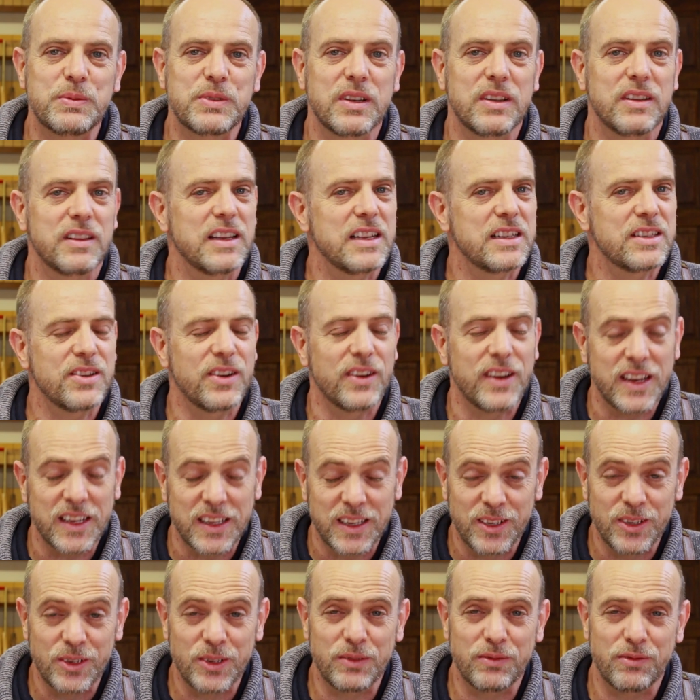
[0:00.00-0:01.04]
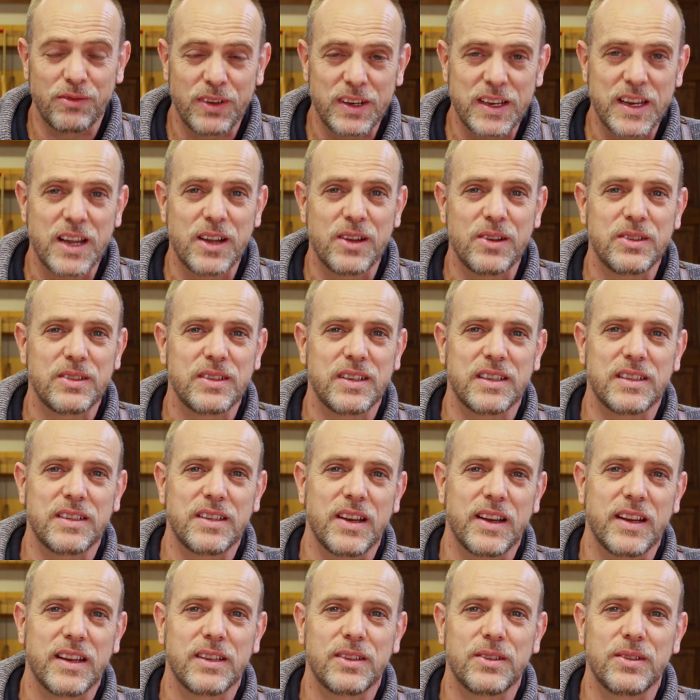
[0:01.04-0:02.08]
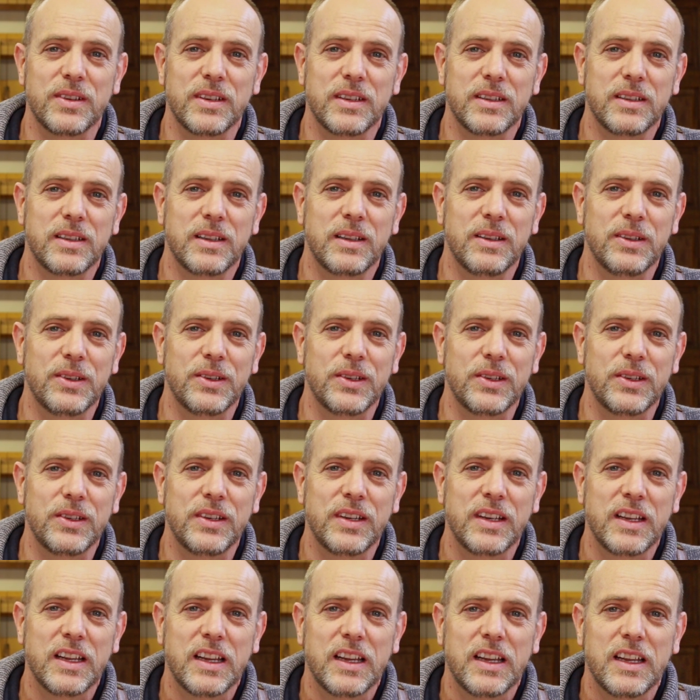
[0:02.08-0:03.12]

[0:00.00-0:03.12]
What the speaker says: So that's going to include videos, it's going to include